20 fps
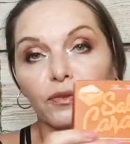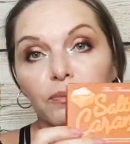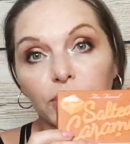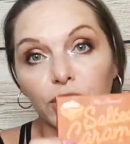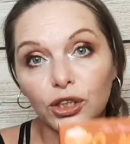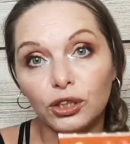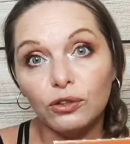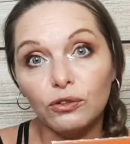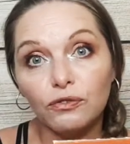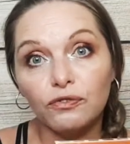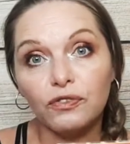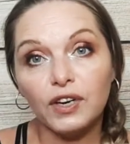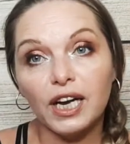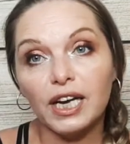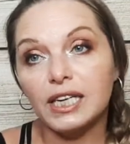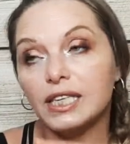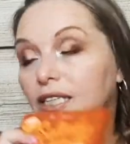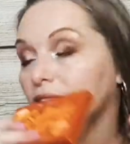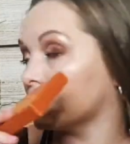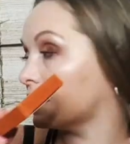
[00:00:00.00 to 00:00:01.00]
from Too
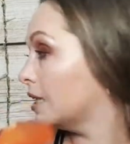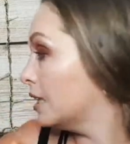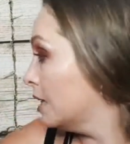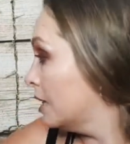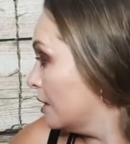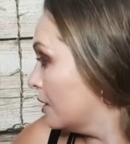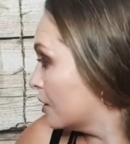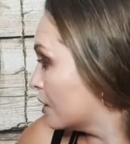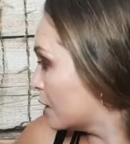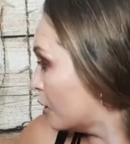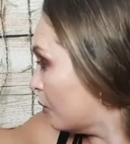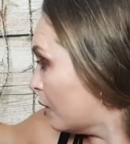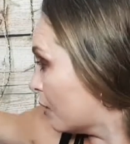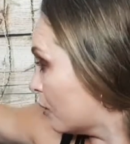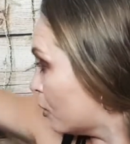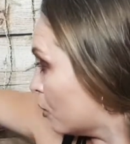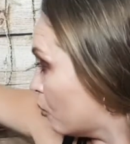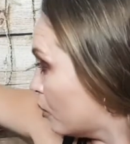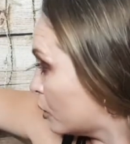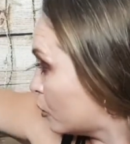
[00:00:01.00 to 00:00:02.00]
Faced. So I
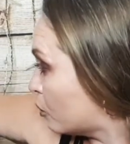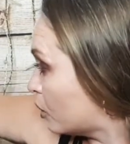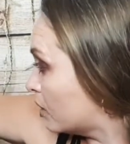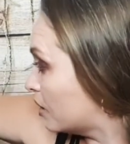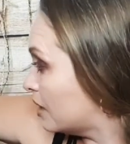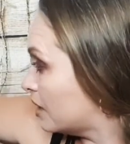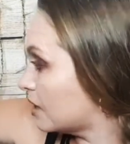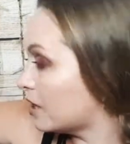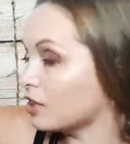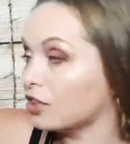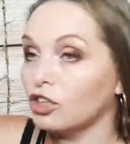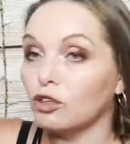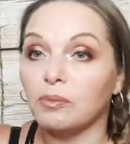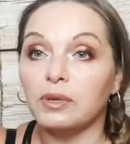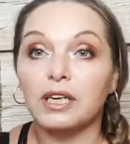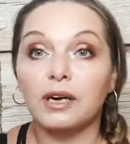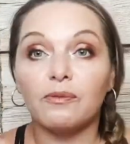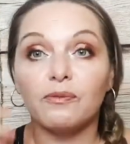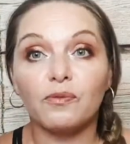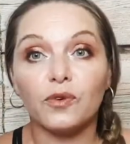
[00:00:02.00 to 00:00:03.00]
don't know which one of these is going to
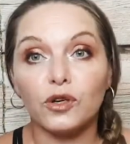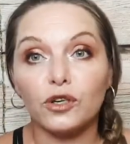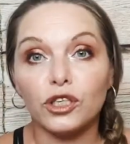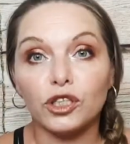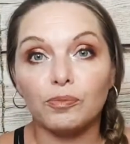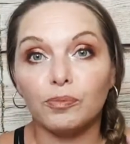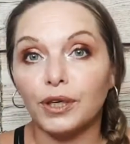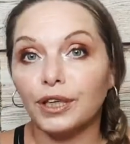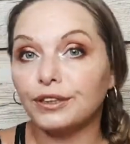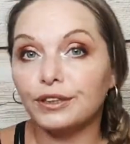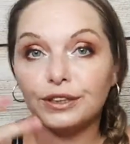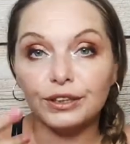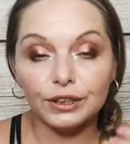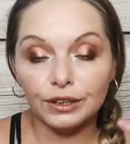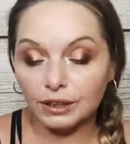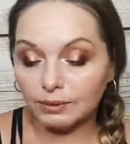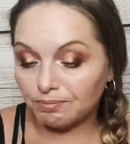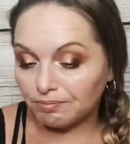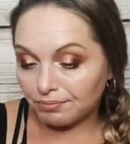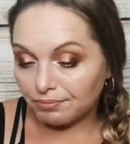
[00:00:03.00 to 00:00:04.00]
be up first, but
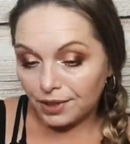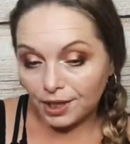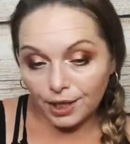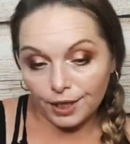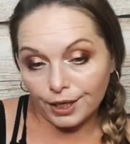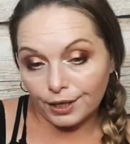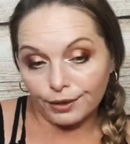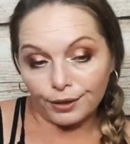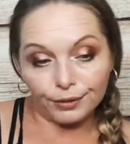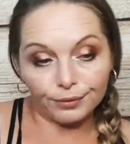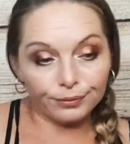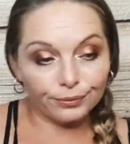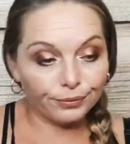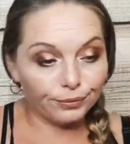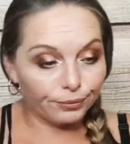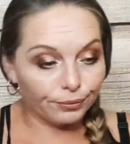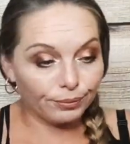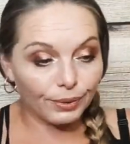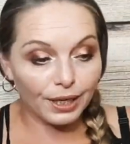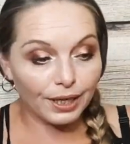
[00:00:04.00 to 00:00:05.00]
I don't know.
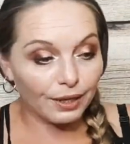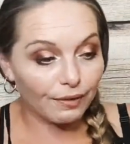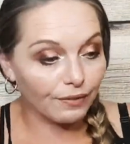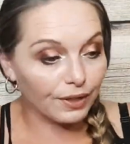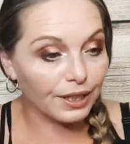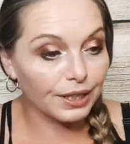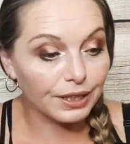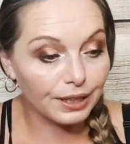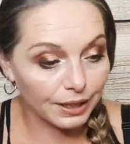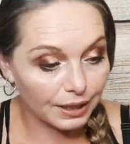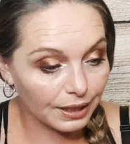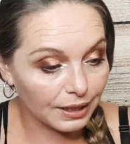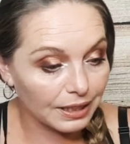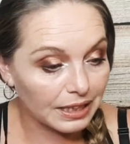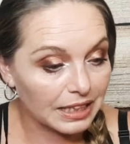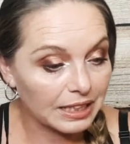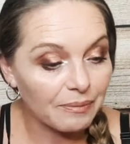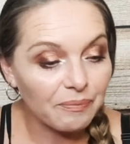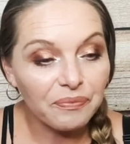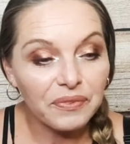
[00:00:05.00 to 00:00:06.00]
Whatever it is, it
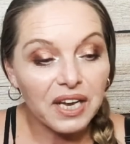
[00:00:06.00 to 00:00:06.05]
is.